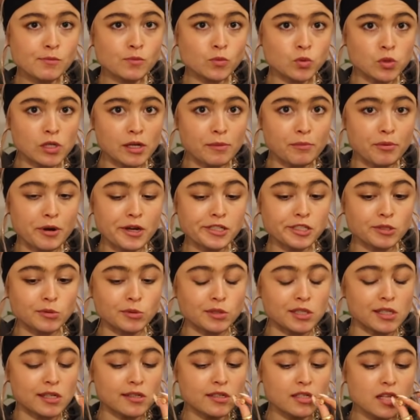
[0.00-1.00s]
I'm quite impressed
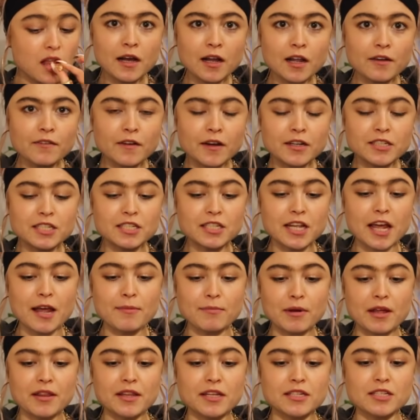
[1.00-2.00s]
with this. I love how it just
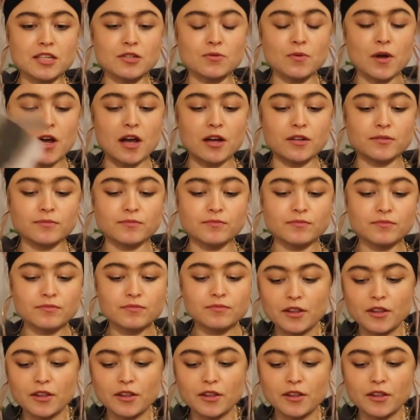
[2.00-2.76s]
came like this as well.